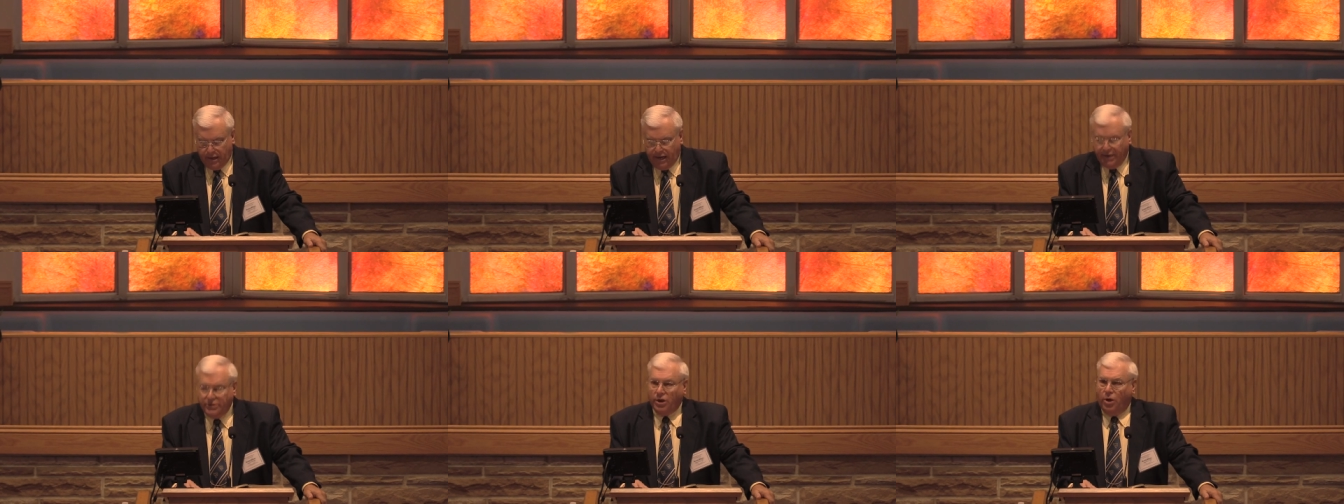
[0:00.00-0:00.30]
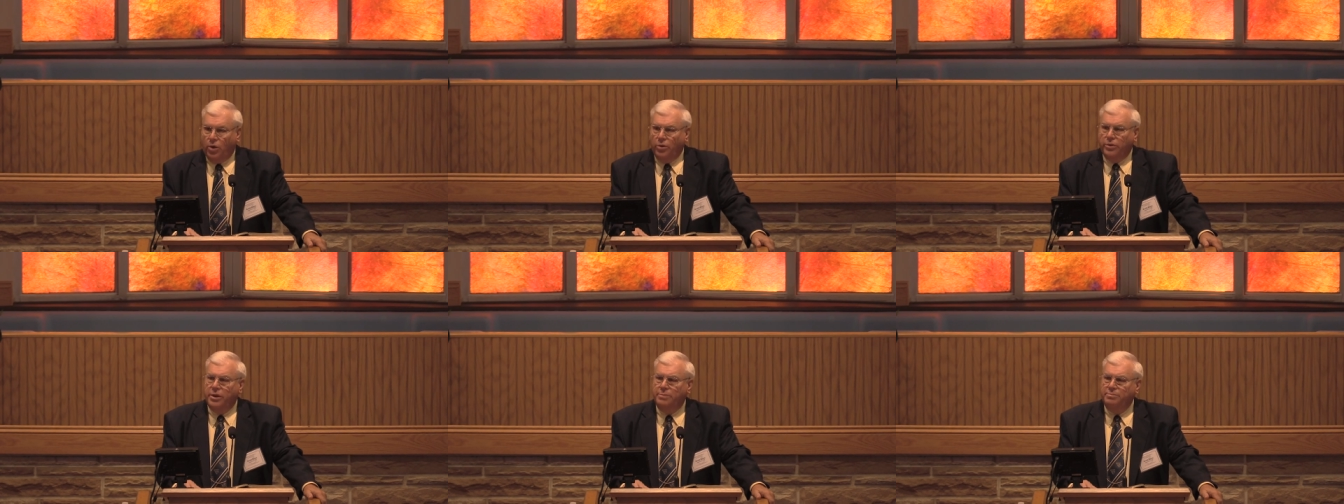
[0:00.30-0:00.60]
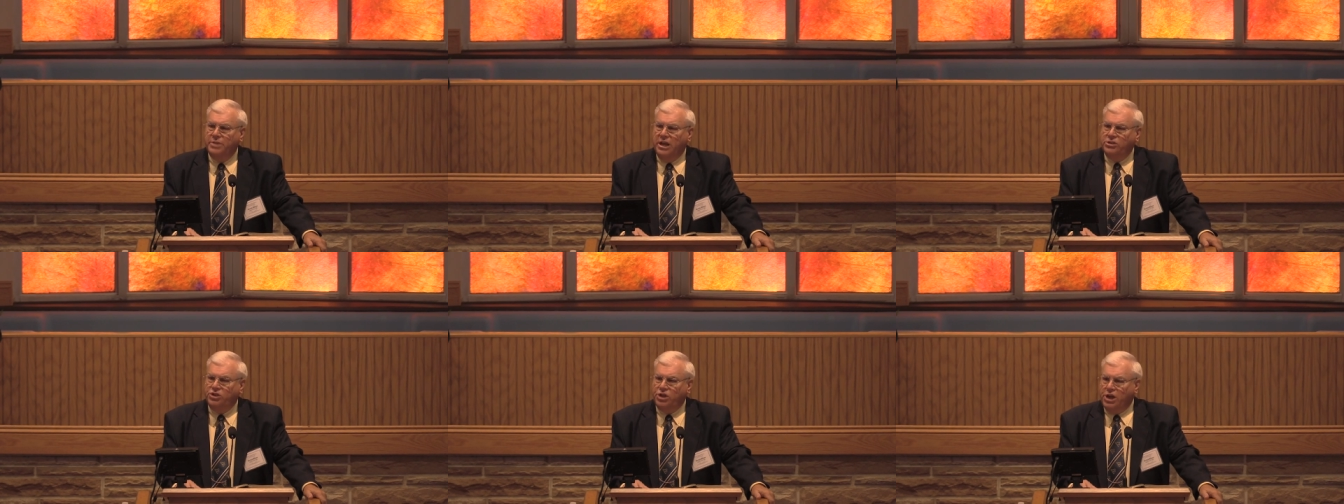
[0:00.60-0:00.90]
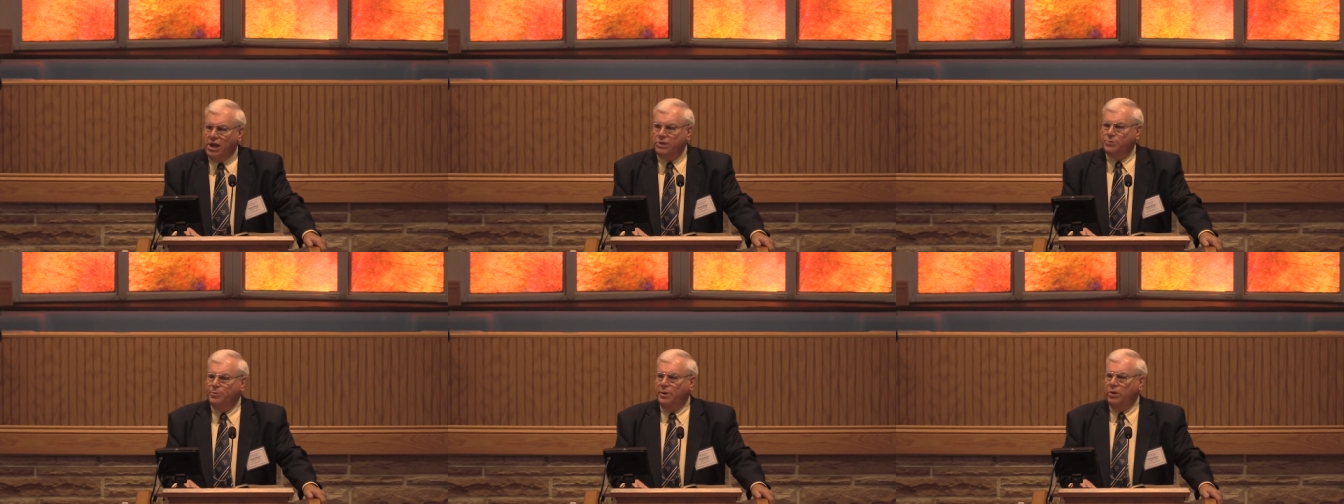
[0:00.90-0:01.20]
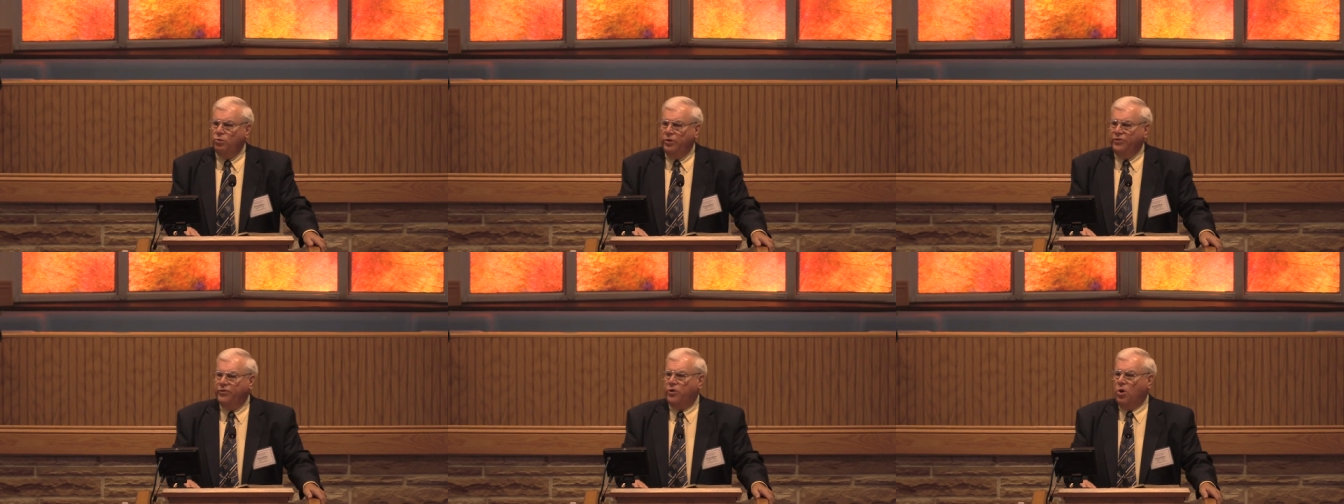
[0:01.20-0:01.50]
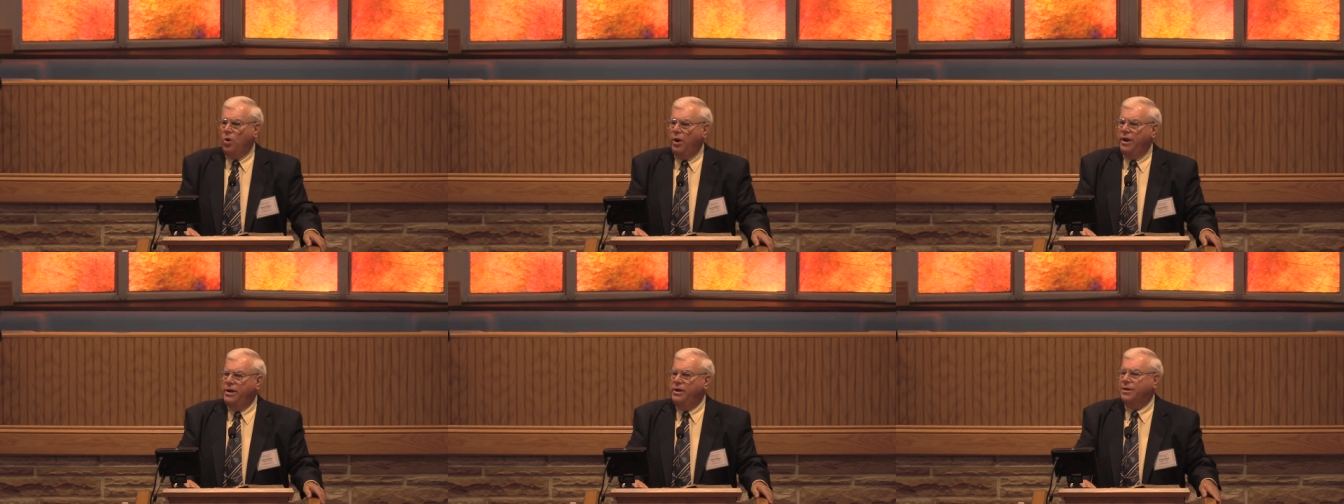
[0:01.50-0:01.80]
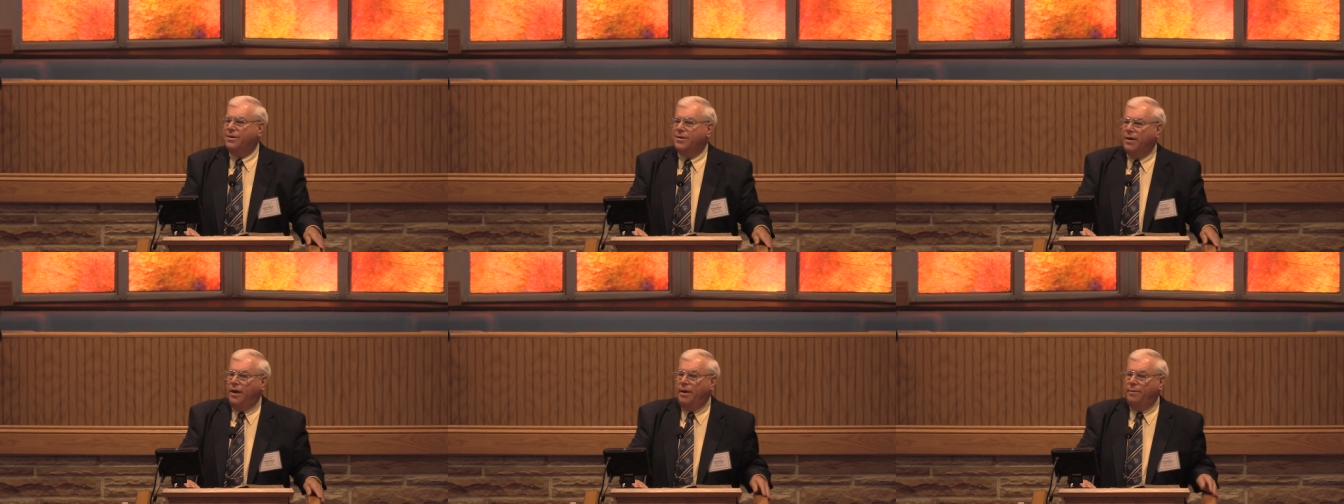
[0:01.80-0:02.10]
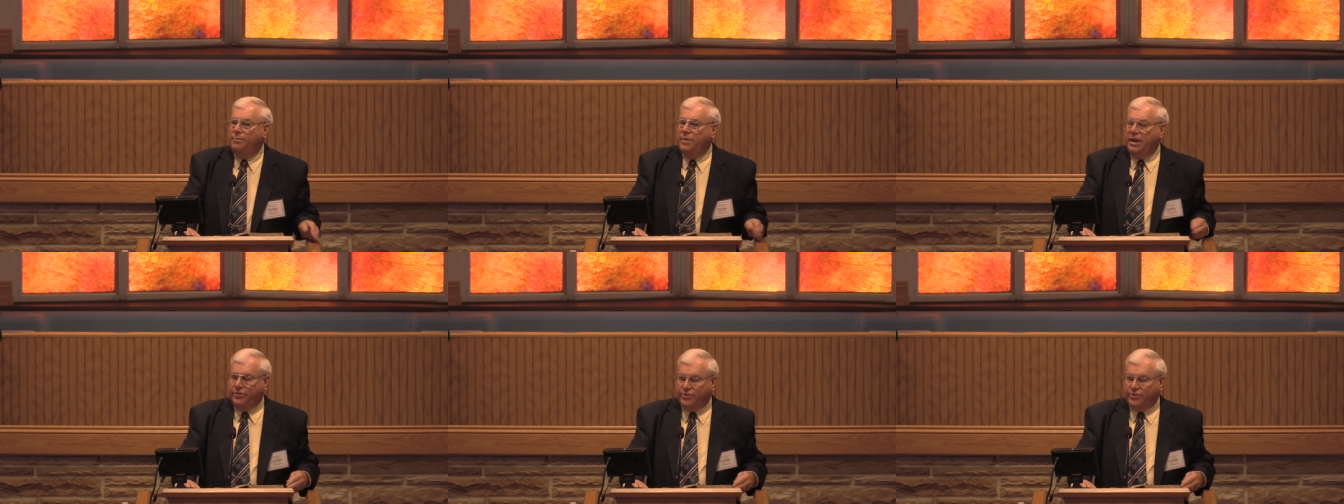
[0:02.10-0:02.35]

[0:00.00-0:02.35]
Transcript: He told them that judgment was going to come.